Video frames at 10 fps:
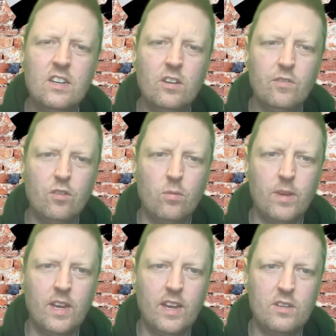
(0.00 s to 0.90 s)
From
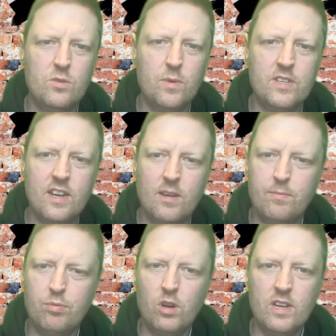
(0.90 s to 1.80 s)
Twitter,
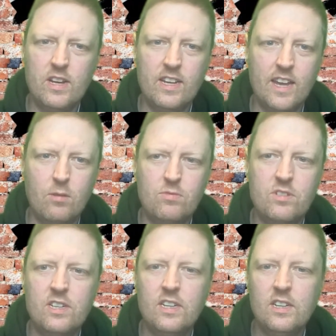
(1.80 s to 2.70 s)
brilliant account,
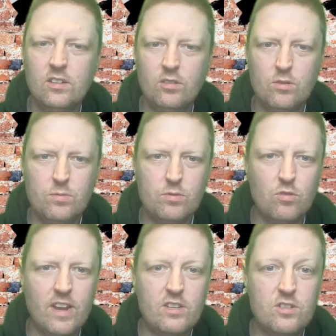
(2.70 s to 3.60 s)
do some
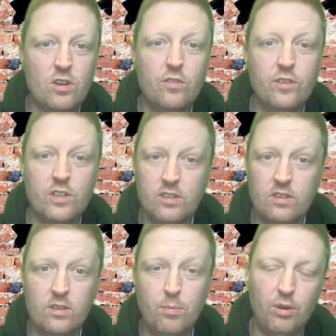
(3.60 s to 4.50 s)
great stuff, and
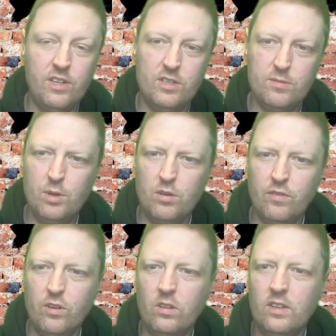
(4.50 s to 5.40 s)
the print is
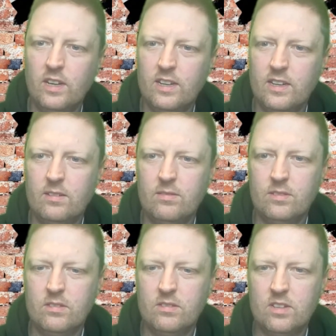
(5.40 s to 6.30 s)
beautiful. I
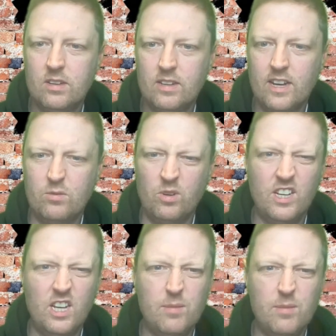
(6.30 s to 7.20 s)
kind of want to
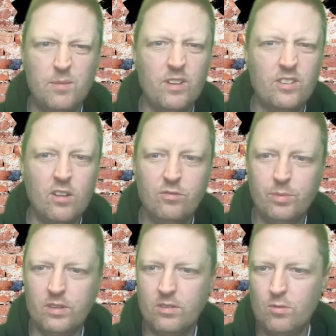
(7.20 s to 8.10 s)
keep it for myself,
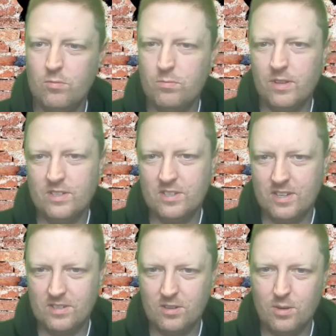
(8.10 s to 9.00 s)
but no, it's
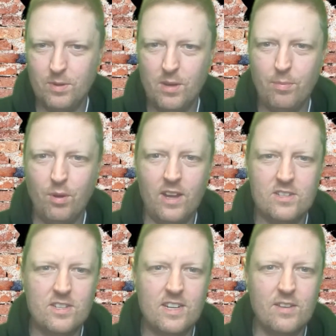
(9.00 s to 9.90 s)
going to be a prize
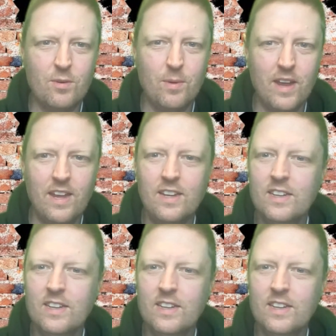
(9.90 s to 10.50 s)
to give away.